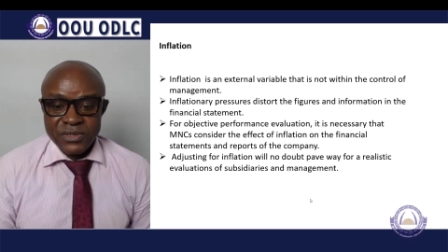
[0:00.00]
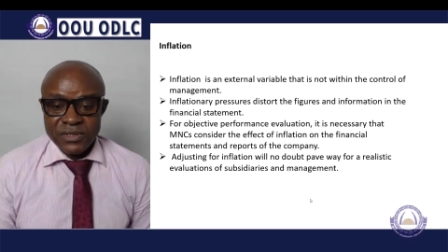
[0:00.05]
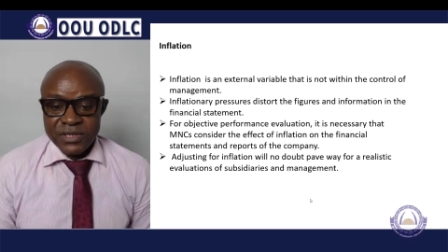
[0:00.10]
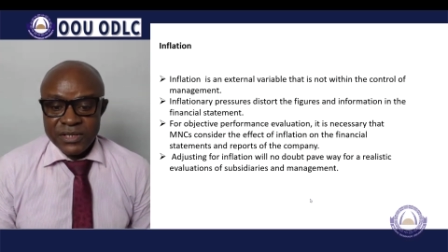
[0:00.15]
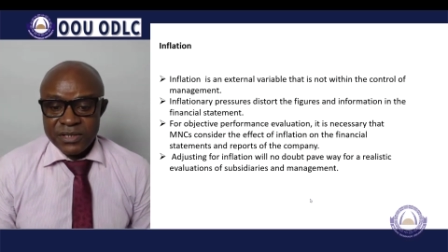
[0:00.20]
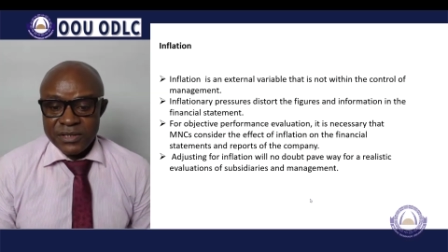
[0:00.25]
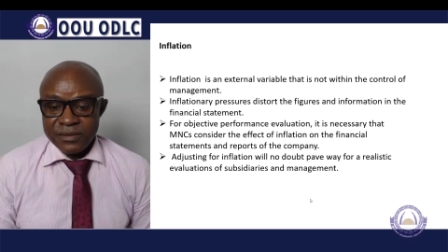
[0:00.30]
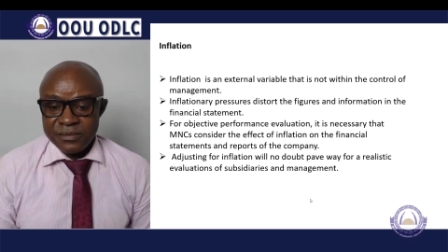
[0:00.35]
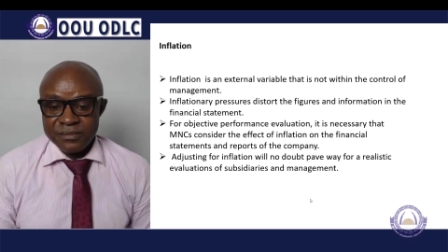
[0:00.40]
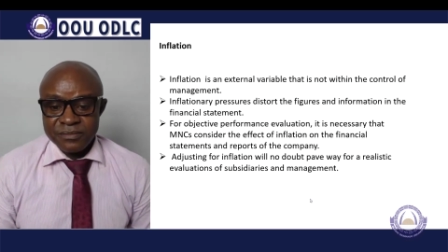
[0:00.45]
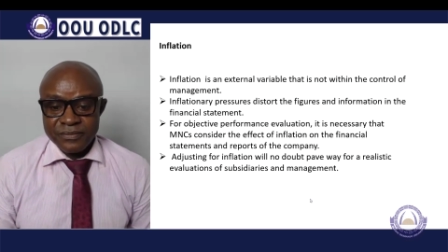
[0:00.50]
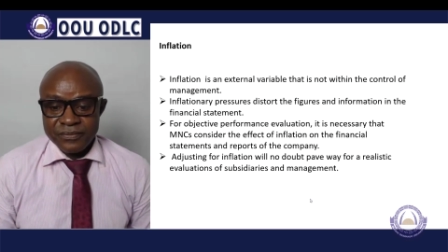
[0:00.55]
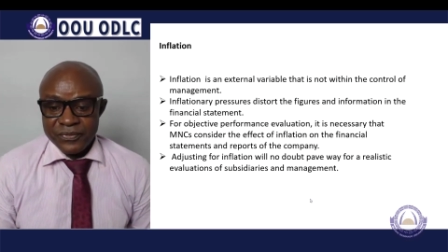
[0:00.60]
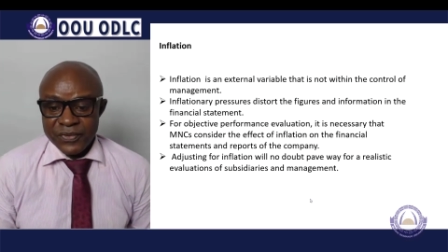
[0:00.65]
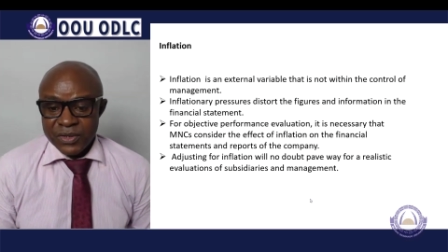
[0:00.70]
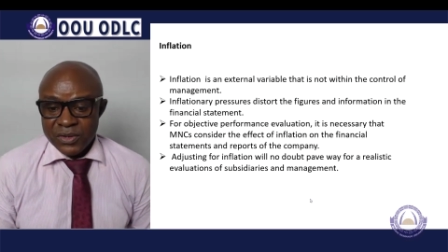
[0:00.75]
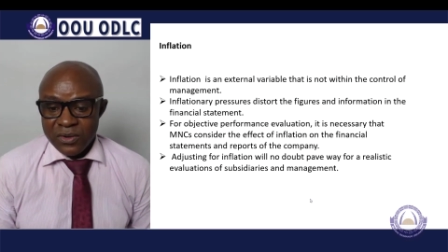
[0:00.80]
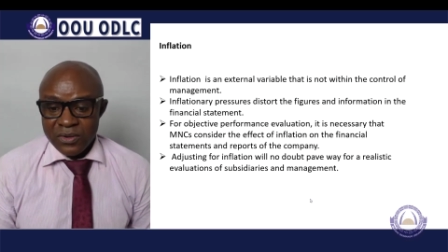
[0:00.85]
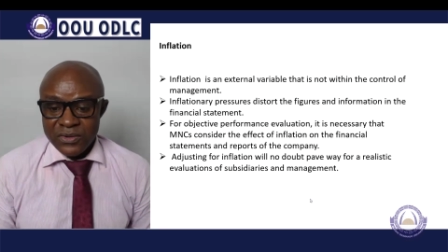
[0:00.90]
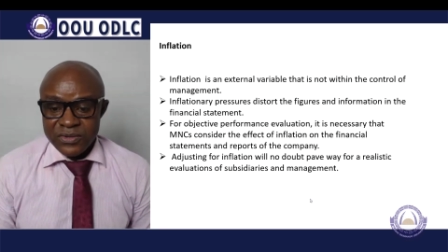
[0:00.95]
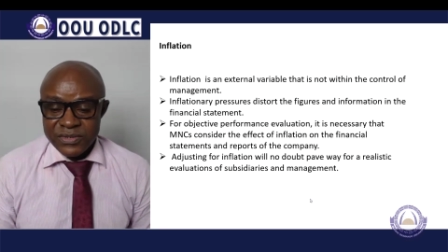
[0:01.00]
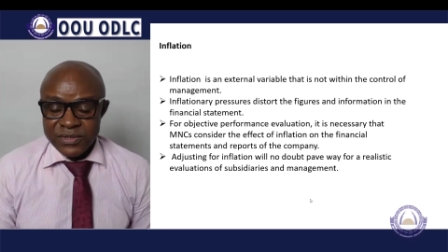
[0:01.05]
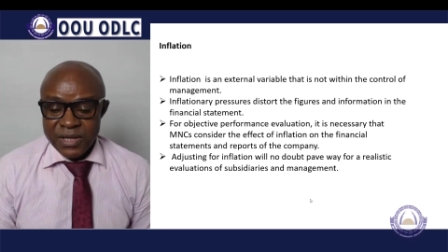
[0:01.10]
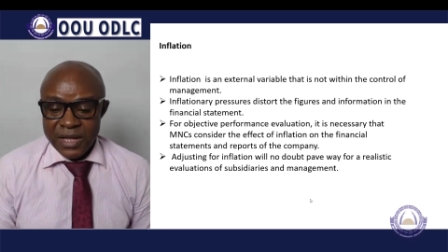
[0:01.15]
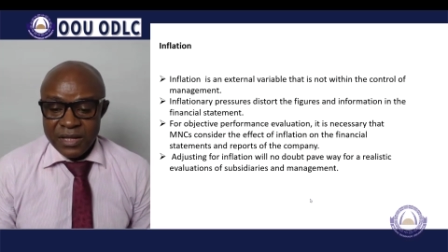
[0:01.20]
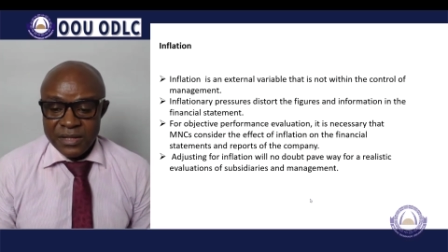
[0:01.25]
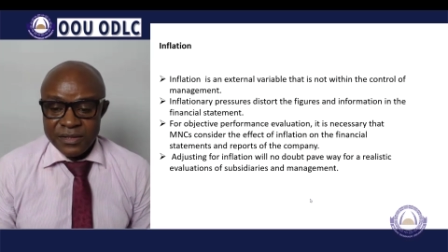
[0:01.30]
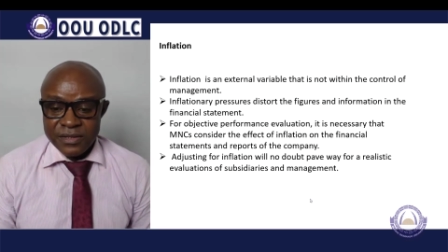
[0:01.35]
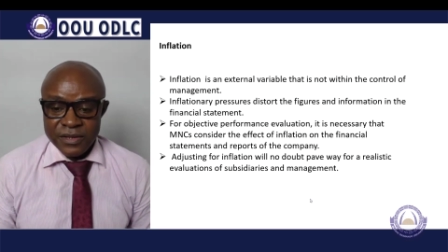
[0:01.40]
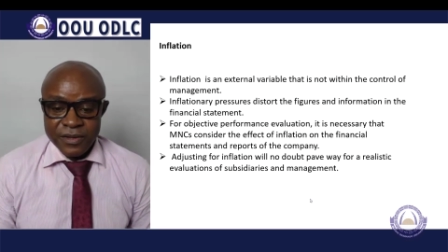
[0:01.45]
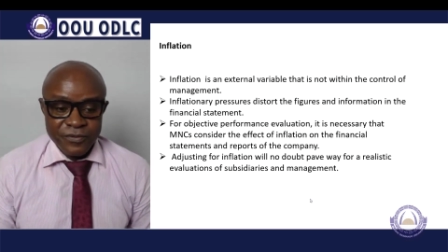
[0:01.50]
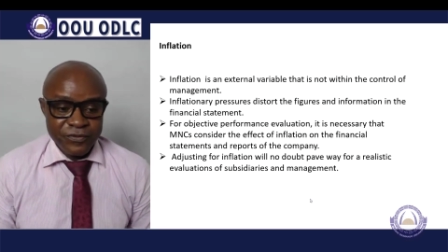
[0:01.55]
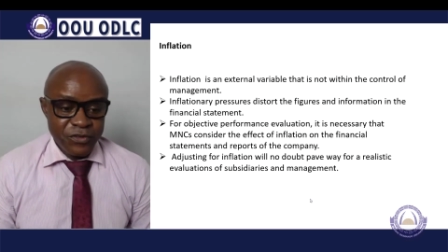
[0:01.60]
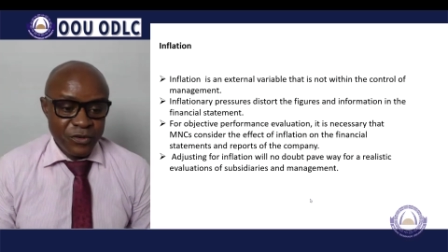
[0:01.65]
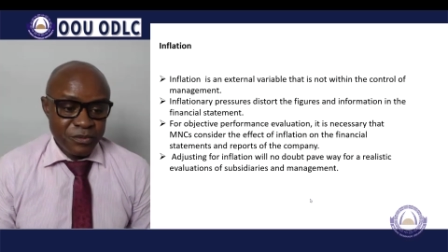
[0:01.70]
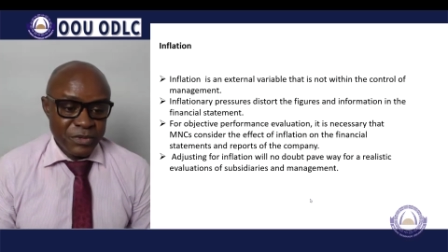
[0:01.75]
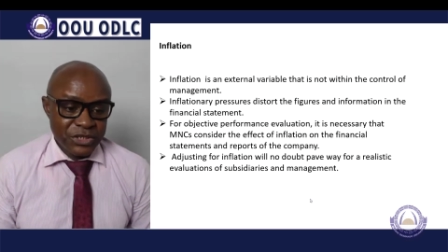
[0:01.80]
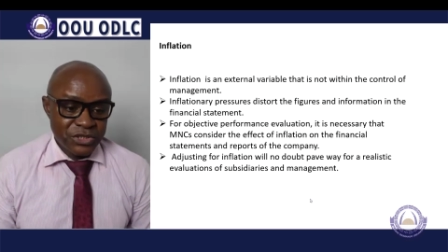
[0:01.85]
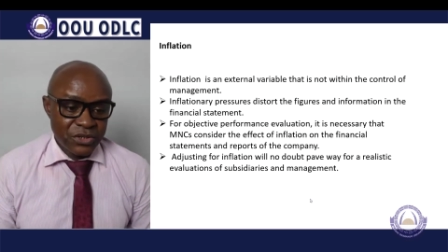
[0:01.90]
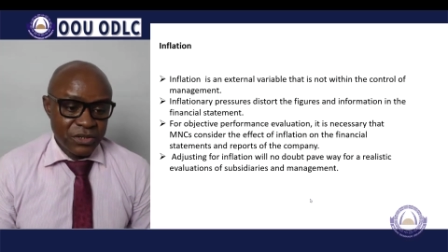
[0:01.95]
the figures and
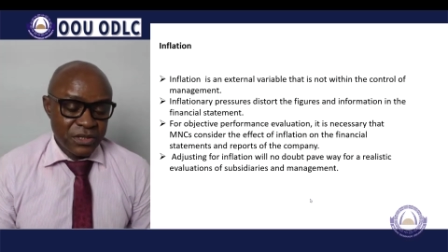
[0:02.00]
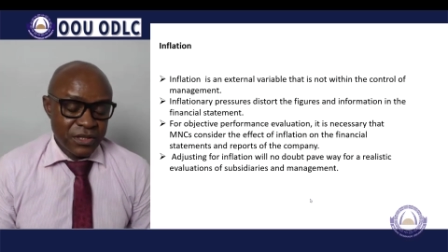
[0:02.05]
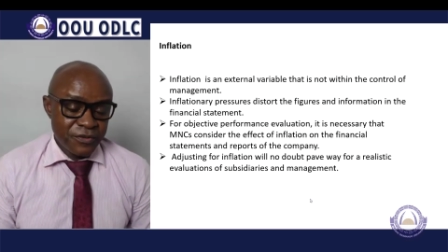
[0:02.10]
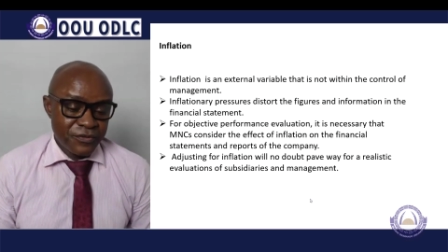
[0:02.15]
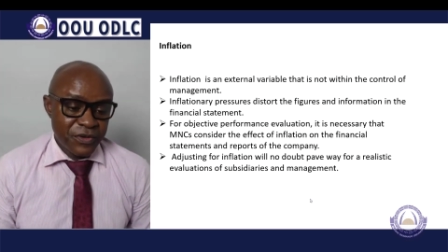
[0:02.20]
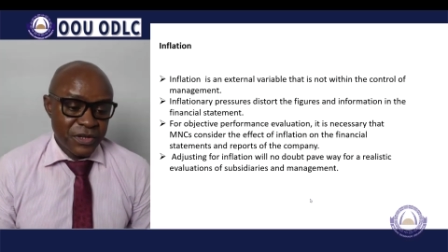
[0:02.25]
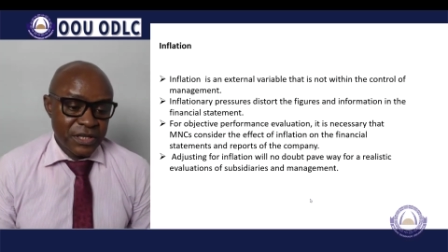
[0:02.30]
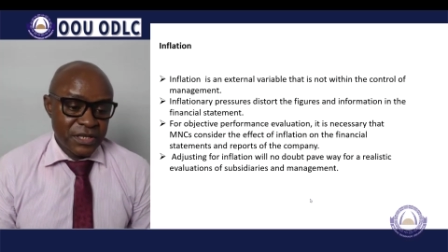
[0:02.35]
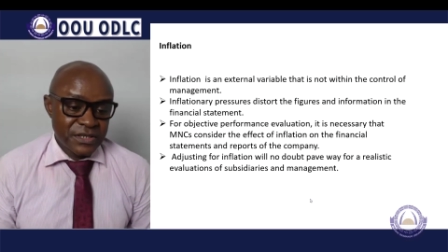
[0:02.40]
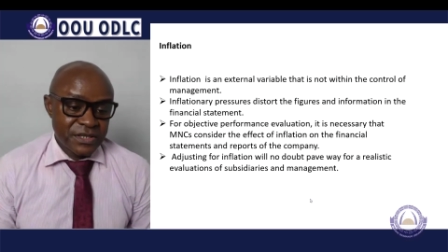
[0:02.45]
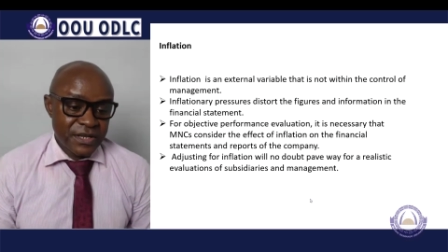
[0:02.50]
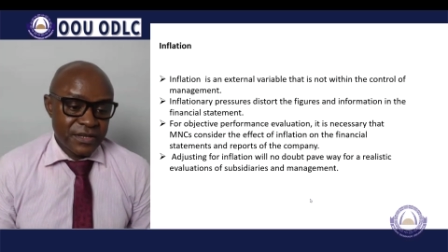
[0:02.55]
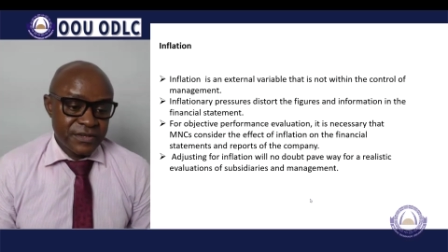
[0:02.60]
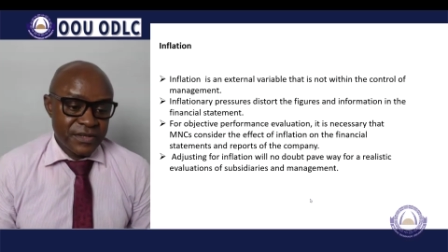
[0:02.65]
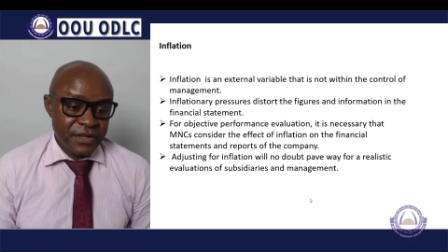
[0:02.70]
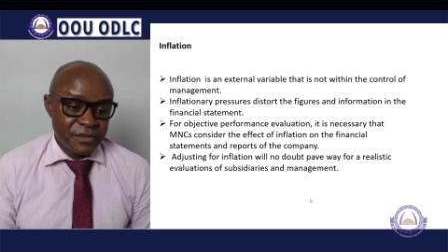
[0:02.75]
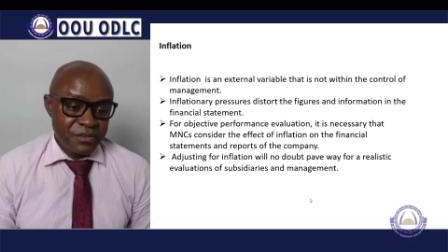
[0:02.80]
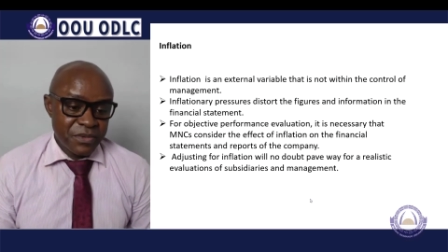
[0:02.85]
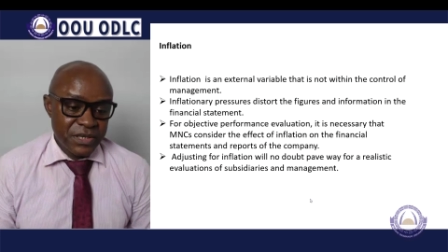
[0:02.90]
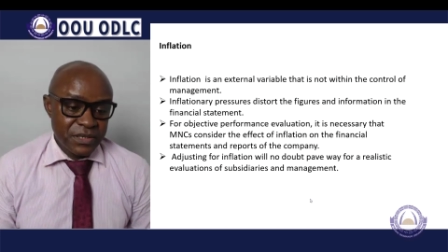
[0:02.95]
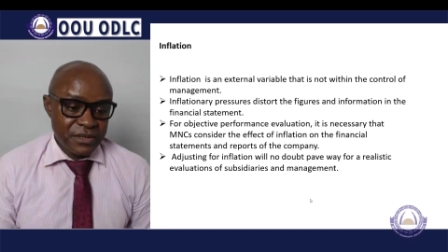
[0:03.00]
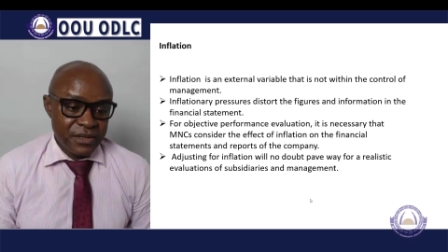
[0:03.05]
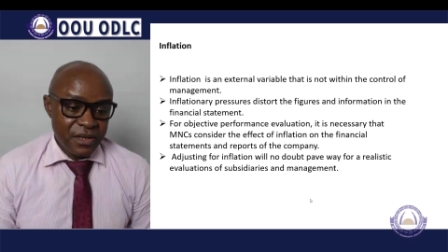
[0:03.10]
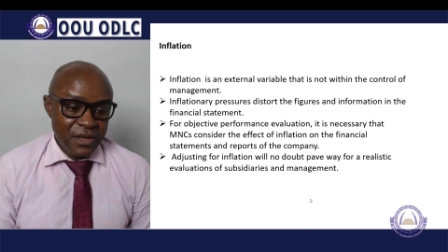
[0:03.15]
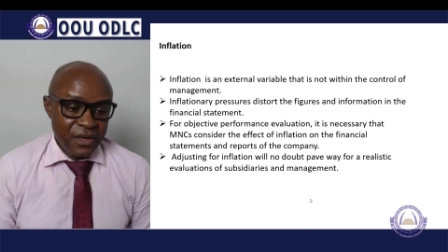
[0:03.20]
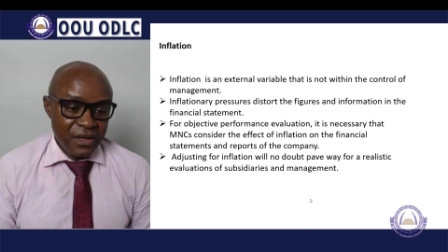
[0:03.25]
information in the financial statement.